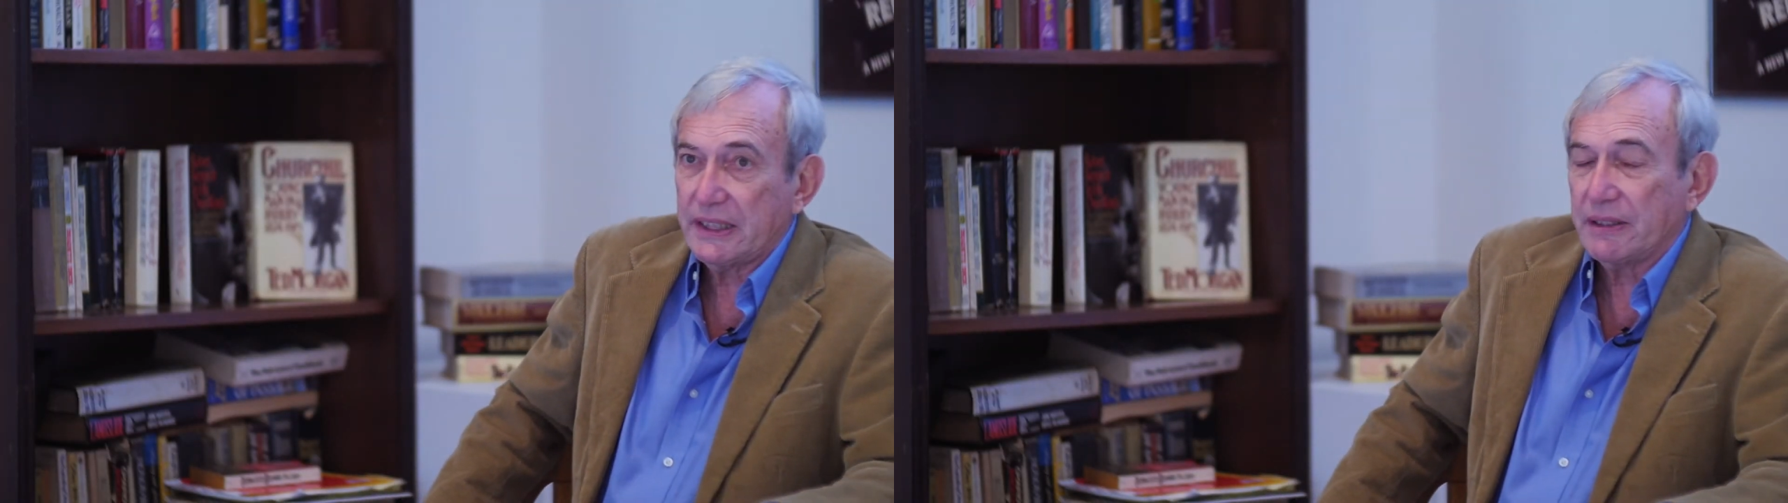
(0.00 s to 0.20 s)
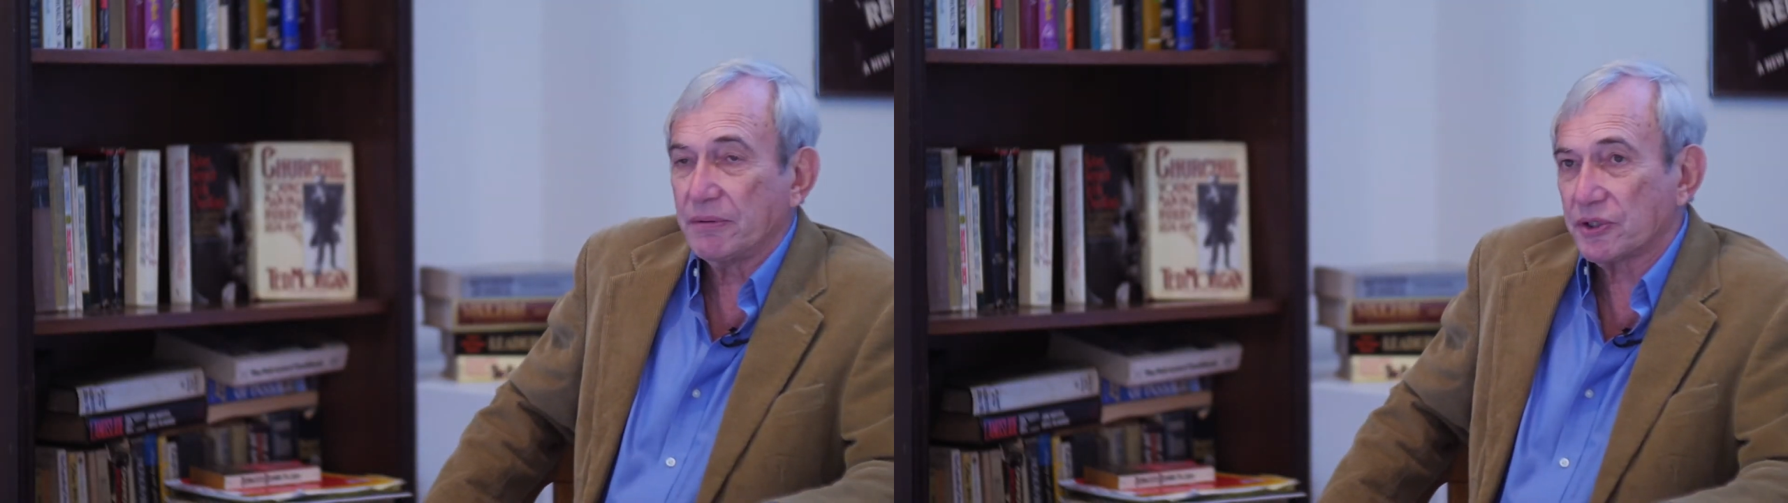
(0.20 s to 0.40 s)

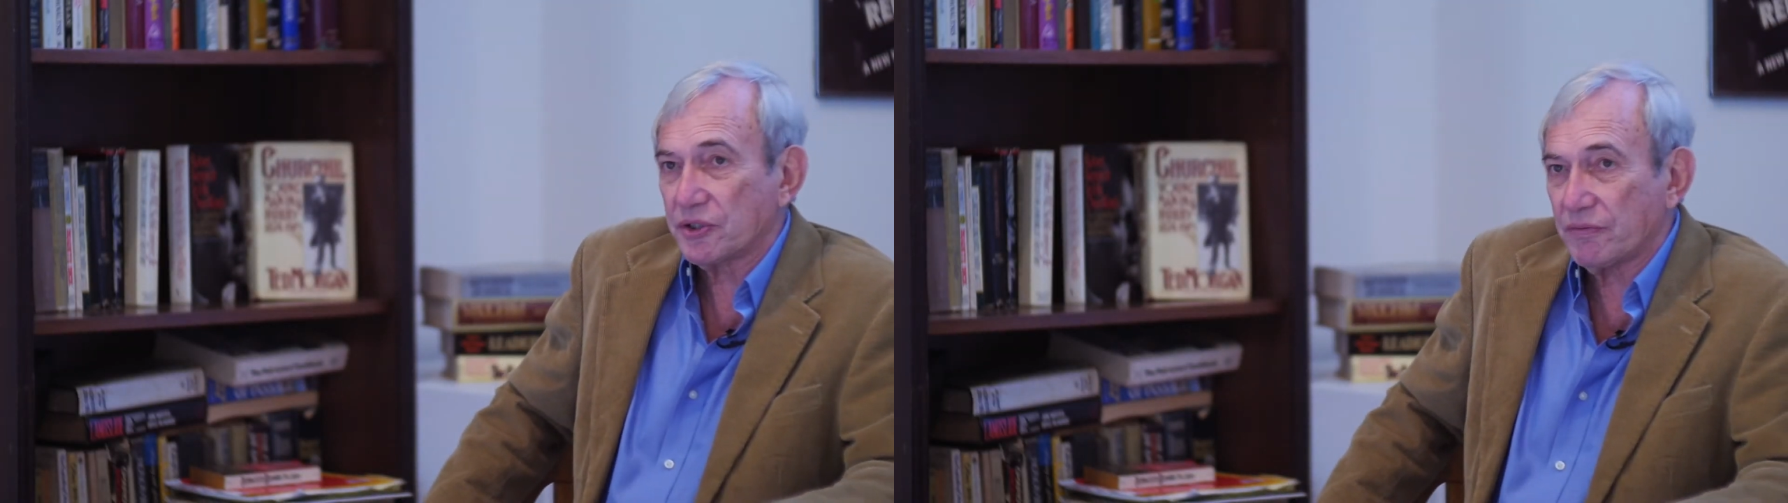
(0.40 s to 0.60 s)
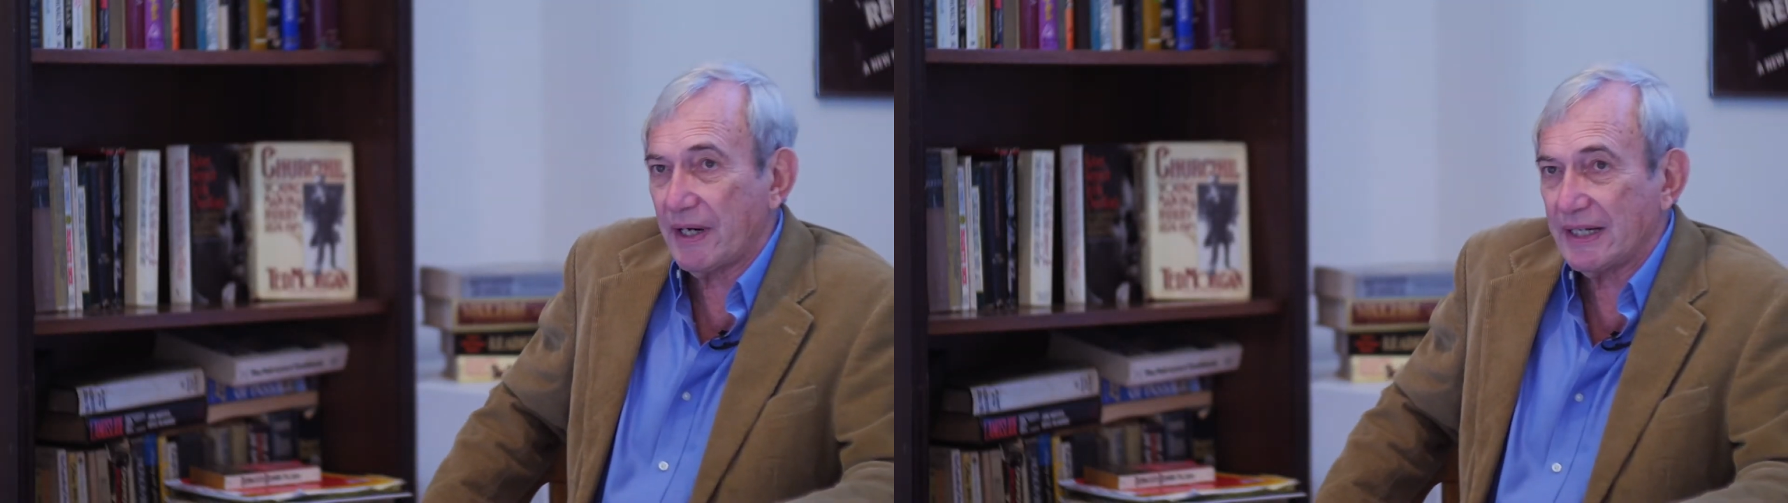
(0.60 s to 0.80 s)
He was
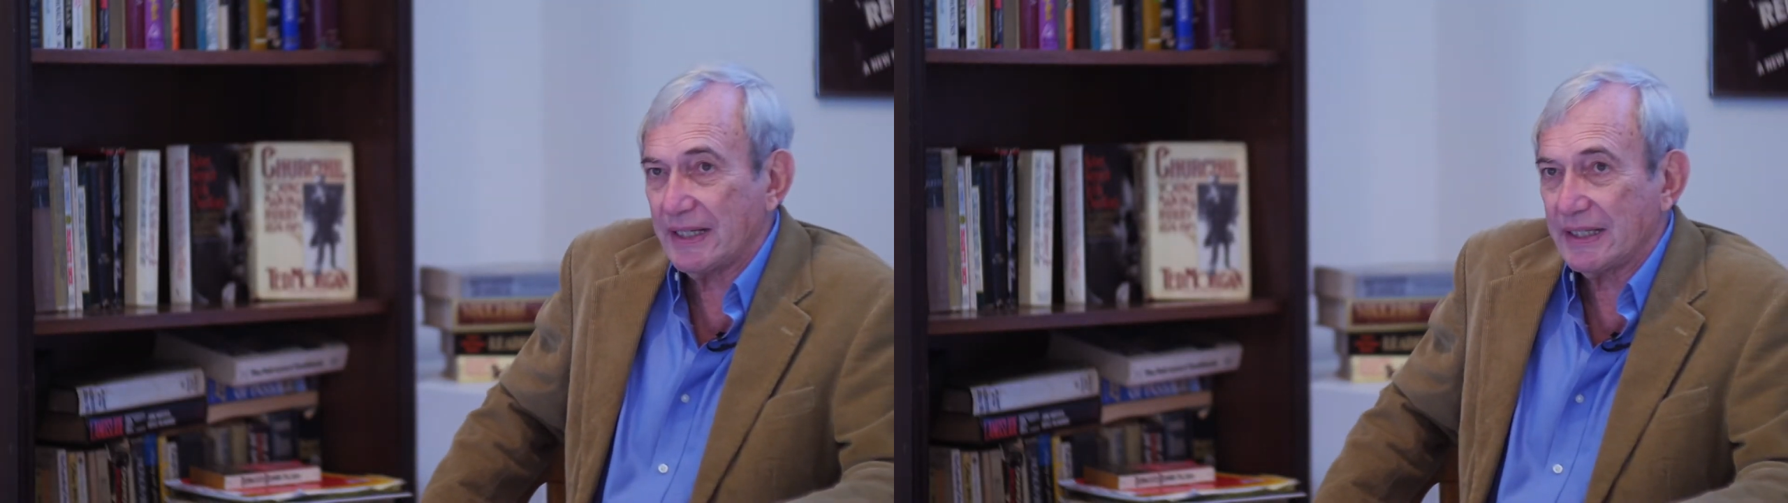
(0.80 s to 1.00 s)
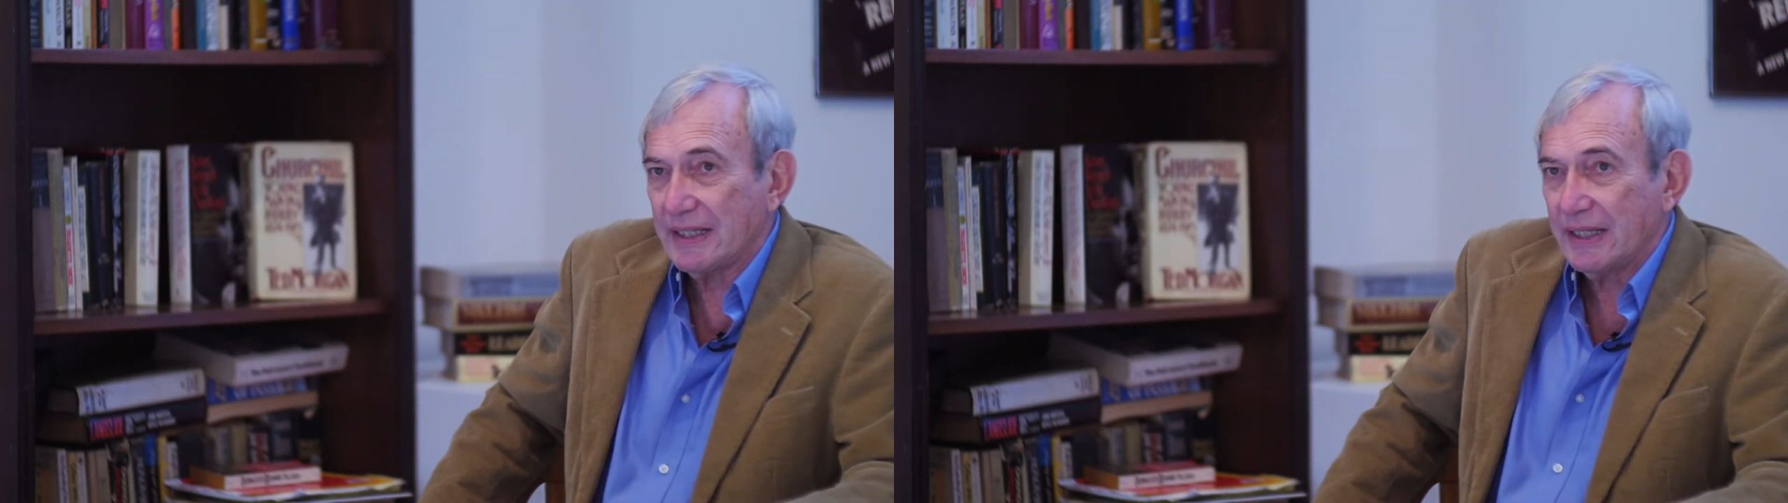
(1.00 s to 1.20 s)

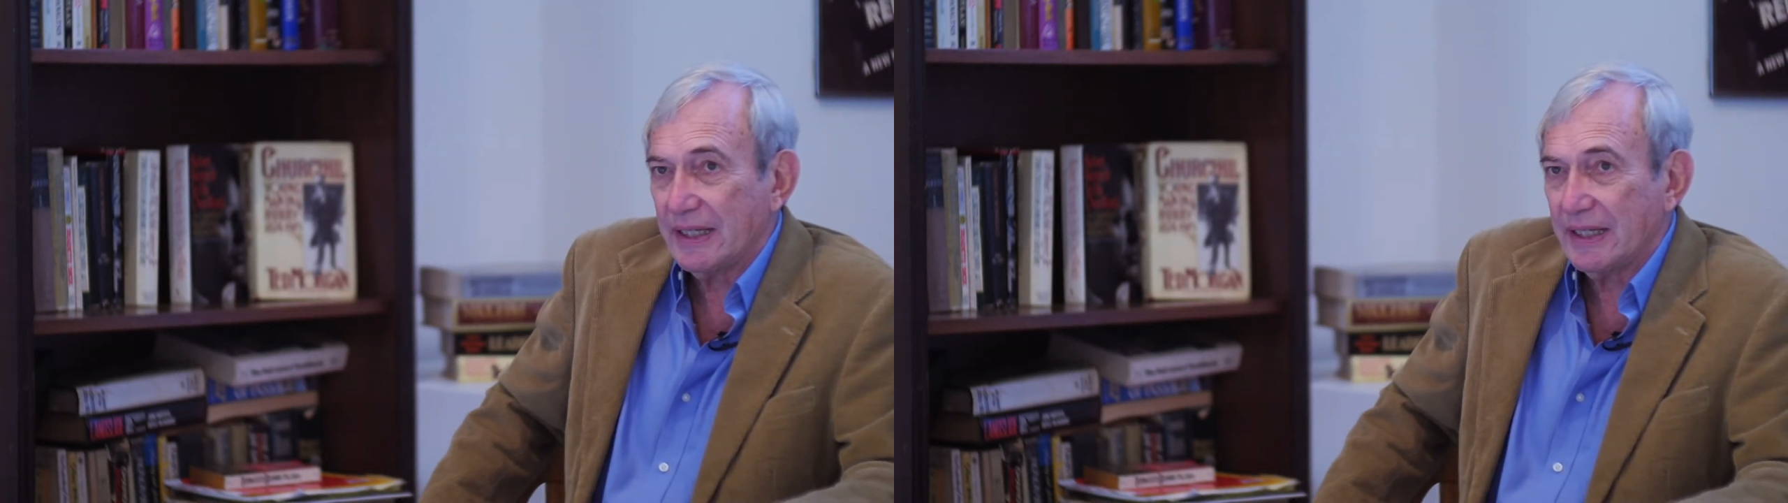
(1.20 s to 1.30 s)
threatening.